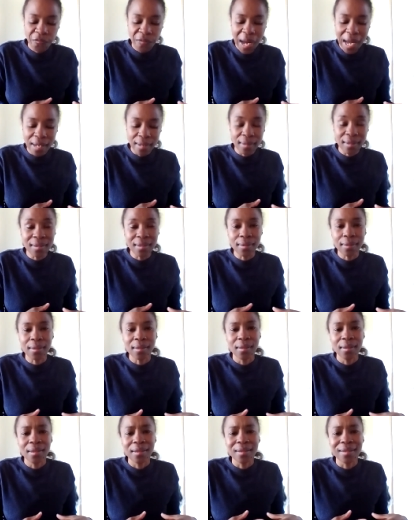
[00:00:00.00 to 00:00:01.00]
fund
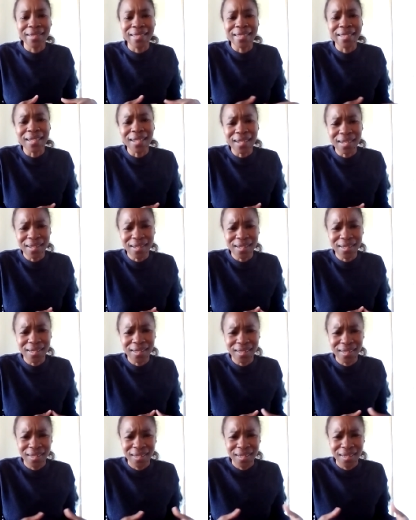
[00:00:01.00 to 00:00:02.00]

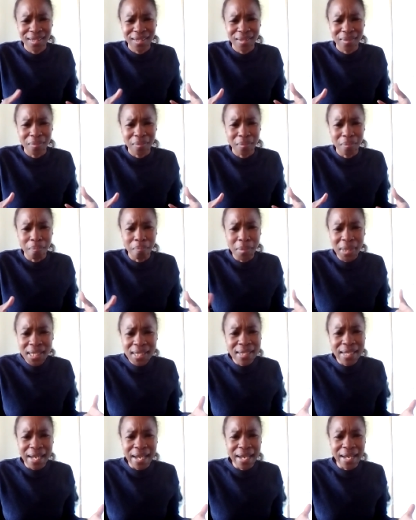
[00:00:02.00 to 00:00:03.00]
their
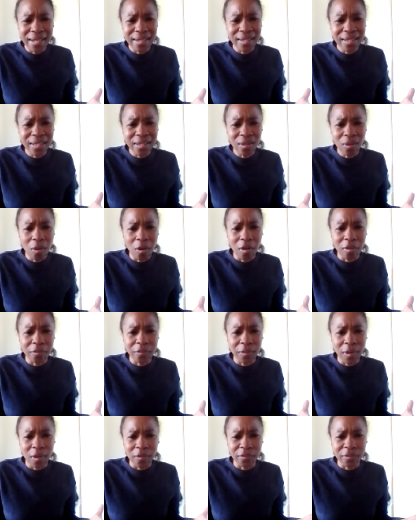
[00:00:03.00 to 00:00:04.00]
mishandling
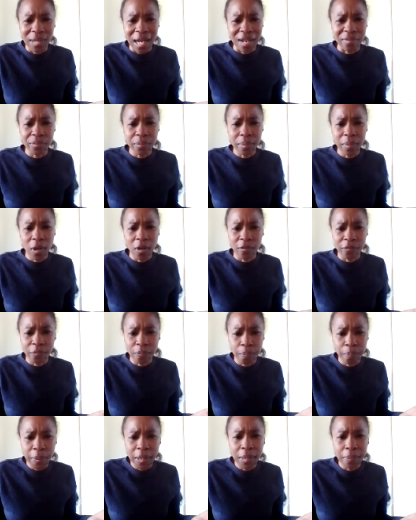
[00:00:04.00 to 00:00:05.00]
of government,
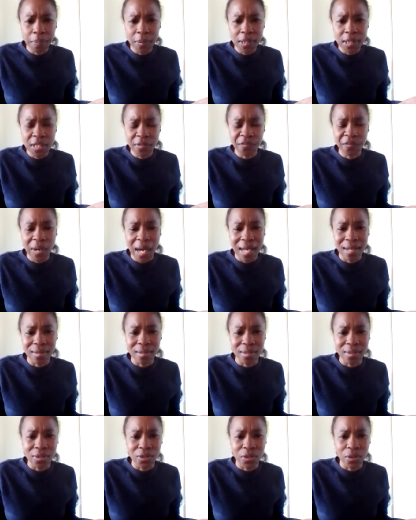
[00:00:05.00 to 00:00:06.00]
of people's
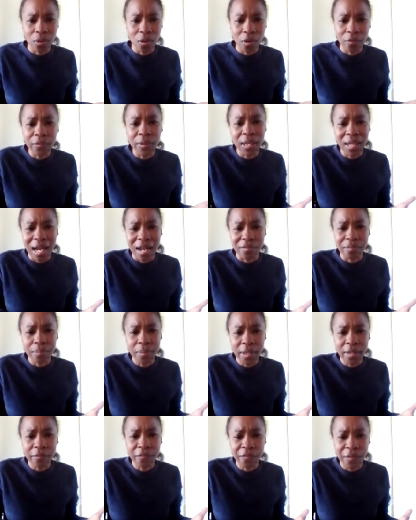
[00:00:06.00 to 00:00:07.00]
funds, of the
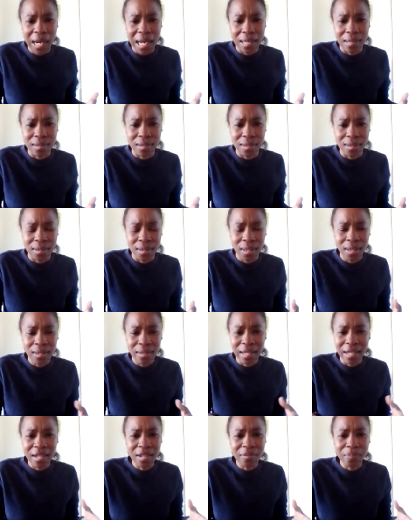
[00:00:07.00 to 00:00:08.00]
government funds
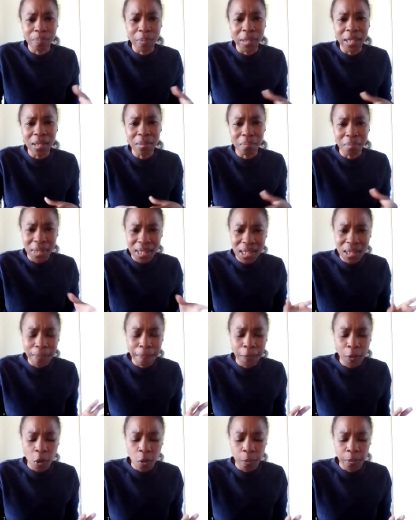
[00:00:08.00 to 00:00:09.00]
that have been
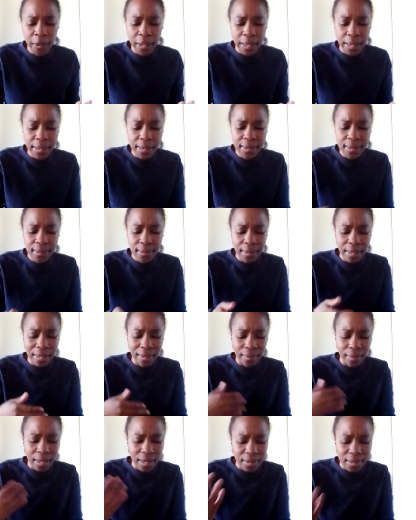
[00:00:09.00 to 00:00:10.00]
misappropriated
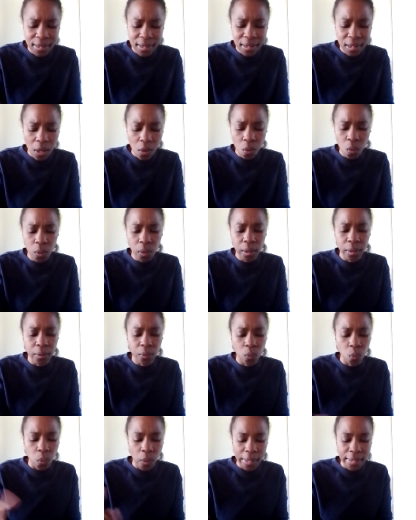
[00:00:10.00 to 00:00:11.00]
and
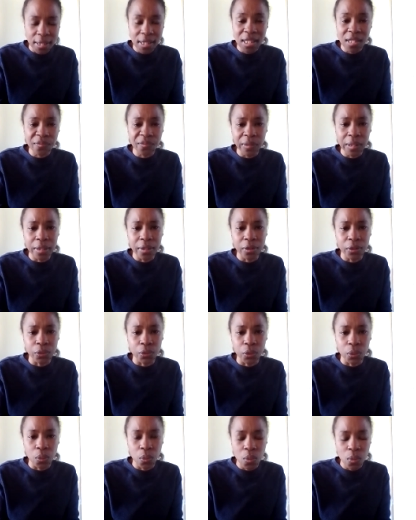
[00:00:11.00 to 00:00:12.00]
stolen, wastefully
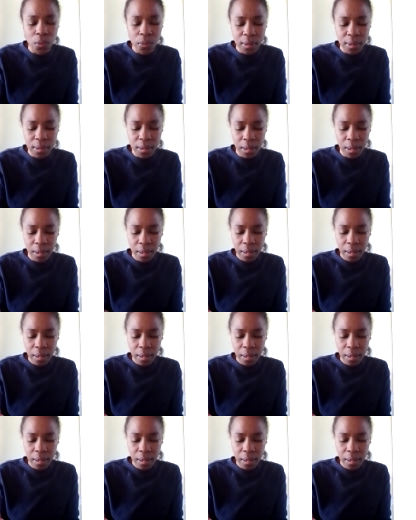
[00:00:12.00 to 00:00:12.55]
used